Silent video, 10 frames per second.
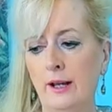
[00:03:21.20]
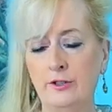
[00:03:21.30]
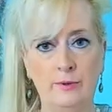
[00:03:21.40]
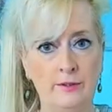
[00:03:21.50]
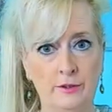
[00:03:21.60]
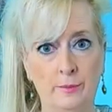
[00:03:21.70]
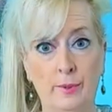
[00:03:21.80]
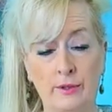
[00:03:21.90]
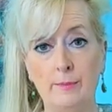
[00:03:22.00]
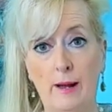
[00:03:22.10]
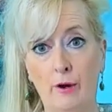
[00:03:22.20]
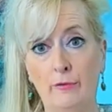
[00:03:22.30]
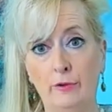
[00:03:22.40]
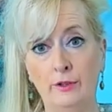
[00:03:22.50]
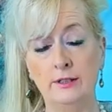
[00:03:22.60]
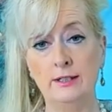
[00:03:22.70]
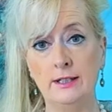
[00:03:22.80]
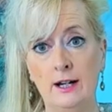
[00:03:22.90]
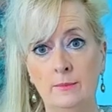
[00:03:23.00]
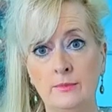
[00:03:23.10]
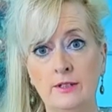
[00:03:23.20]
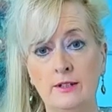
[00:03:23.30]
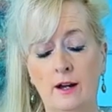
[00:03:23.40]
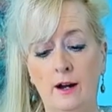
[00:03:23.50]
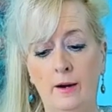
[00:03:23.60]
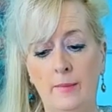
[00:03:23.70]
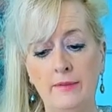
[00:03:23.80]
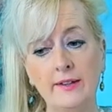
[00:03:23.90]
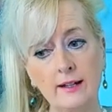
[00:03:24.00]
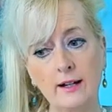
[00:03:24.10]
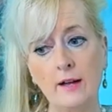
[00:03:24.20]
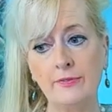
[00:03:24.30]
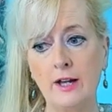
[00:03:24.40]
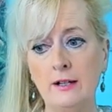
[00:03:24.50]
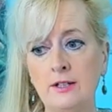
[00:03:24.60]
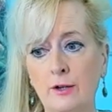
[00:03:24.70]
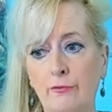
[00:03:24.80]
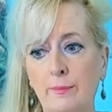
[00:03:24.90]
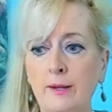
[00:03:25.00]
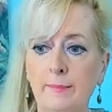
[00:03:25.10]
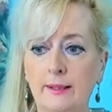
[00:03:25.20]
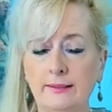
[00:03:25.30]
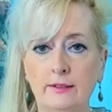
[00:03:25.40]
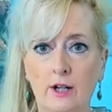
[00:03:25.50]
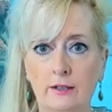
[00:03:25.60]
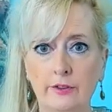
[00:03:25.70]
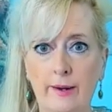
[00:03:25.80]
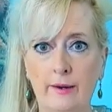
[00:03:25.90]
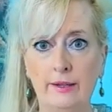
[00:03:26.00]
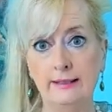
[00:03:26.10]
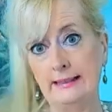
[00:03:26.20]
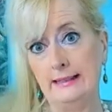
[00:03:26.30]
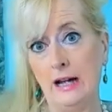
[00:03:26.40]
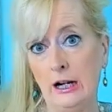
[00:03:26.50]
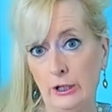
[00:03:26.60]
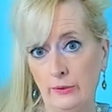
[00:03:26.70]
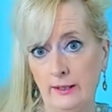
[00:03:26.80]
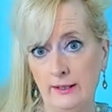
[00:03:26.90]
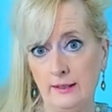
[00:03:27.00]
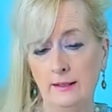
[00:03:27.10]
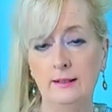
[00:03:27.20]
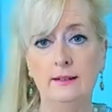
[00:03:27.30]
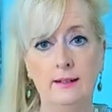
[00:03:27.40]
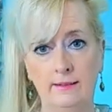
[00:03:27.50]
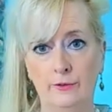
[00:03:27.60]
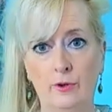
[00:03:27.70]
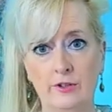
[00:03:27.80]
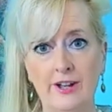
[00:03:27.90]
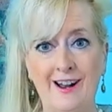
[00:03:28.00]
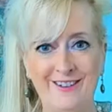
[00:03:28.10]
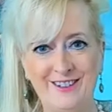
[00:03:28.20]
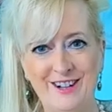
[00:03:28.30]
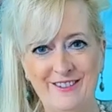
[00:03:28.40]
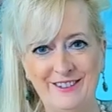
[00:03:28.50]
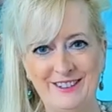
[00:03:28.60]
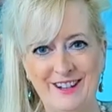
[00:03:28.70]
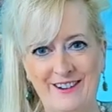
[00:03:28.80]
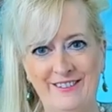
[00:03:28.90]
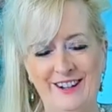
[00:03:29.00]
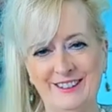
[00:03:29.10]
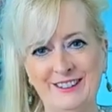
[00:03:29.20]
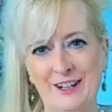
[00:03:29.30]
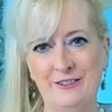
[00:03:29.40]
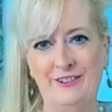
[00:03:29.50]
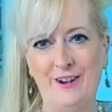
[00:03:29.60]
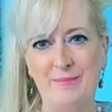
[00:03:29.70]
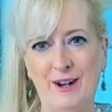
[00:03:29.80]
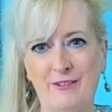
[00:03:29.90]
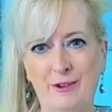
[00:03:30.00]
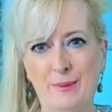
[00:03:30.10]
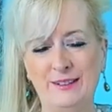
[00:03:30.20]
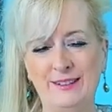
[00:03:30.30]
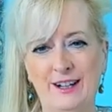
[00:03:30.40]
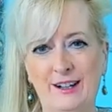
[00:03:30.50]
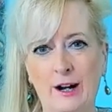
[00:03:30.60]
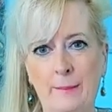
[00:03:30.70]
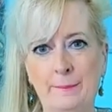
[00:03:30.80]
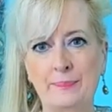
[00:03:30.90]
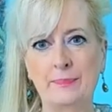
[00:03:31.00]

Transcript: has written the book, The Powerful and the Damned. I think he got the idea from me because he talks about his diary. And of course, I have a Davos diary at sandrarupp.wordpress.com.